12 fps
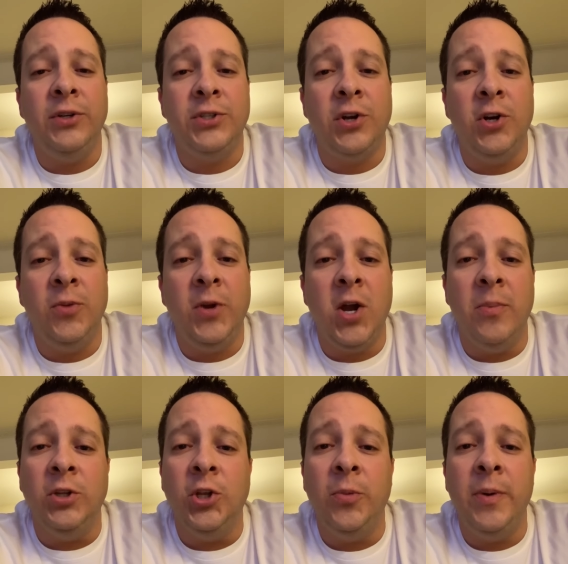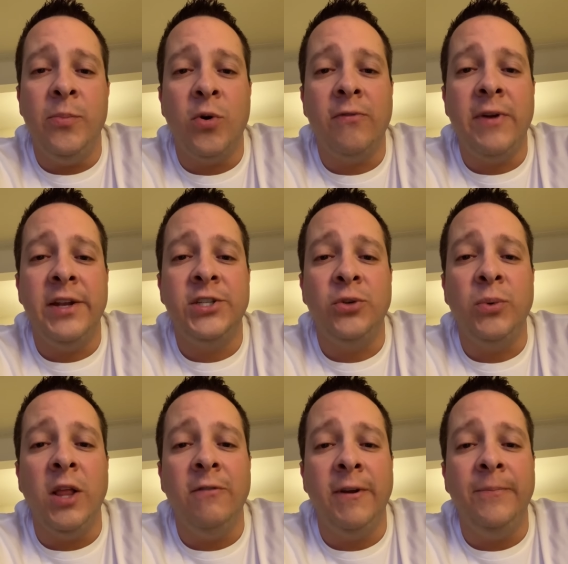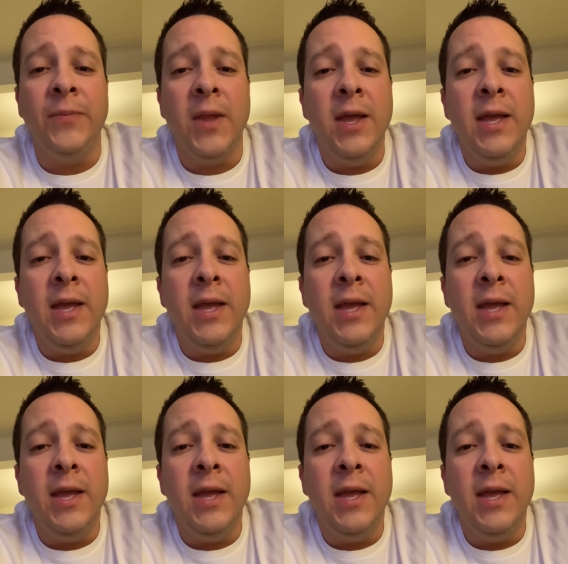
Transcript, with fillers: is starting to become a little bit more fantasy relevant.